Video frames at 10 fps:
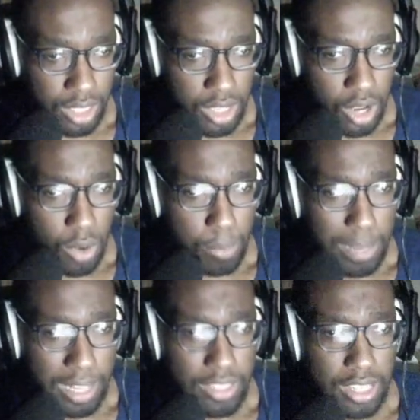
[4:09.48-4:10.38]
Oh,
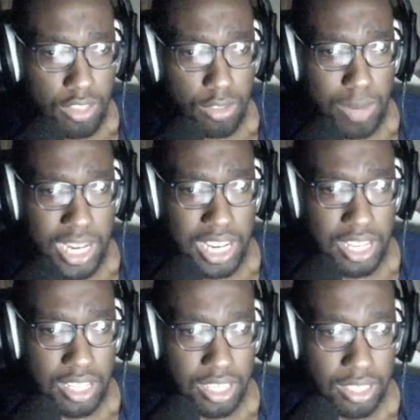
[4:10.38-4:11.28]
Palutena's is ready.
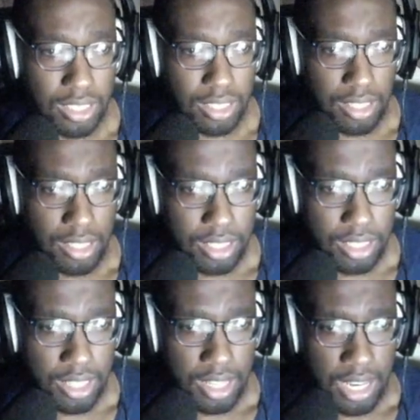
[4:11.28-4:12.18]

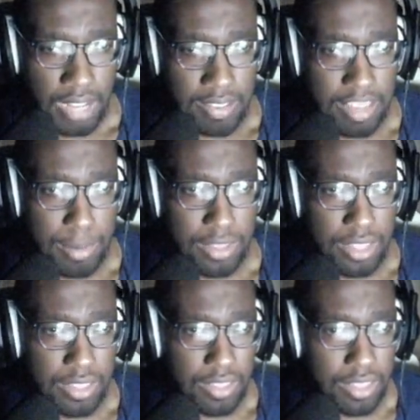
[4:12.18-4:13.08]
And Samus
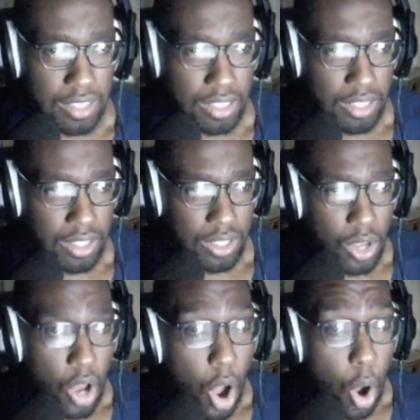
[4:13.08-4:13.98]
is.
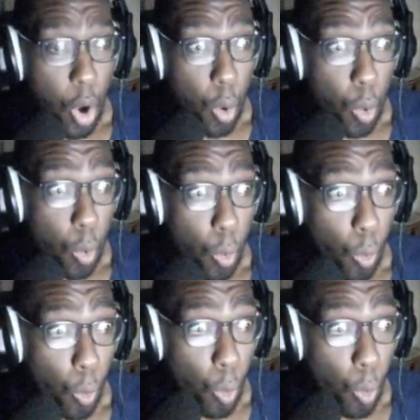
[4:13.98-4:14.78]
Oh!